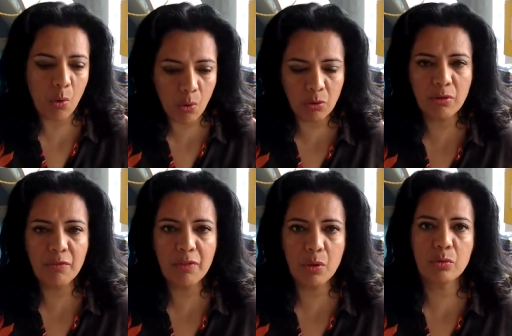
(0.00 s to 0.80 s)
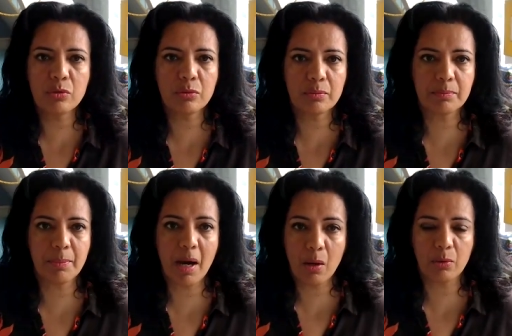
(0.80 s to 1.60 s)
all of those
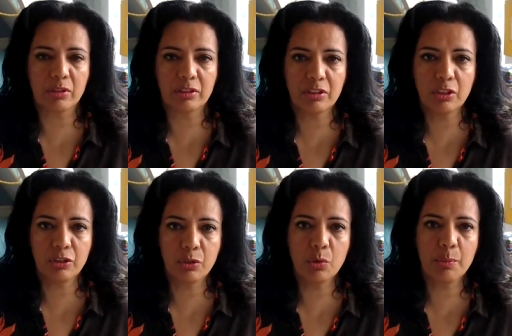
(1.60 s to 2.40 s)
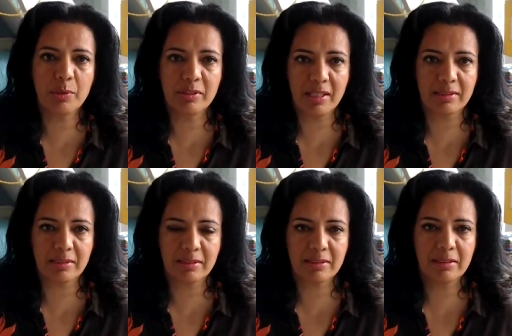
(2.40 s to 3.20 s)
powers that you possess
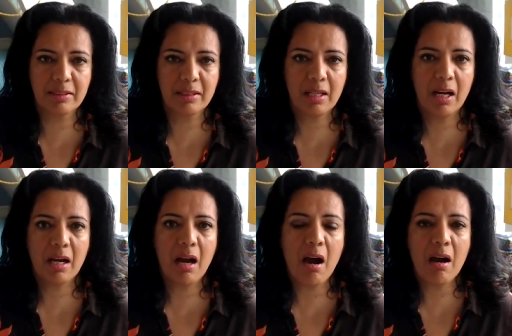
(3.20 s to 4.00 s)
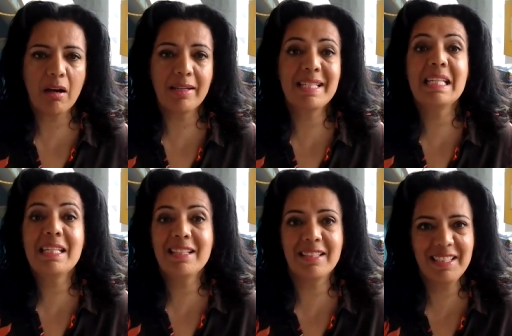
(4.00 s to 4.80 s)
are
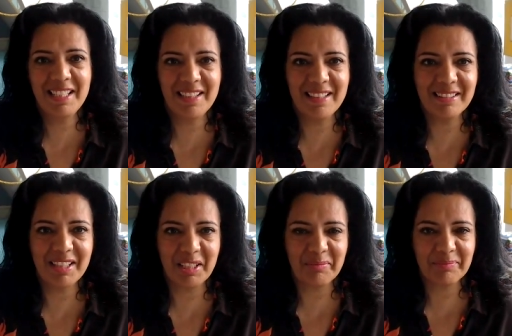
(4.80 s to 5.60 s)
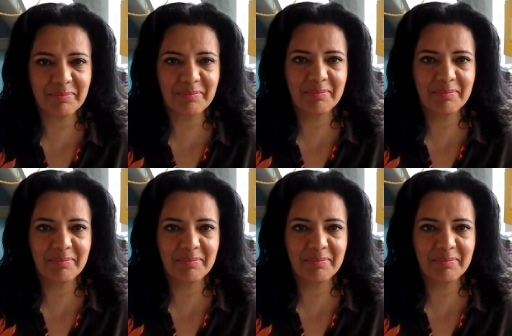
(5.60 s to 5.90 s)
needed in this time.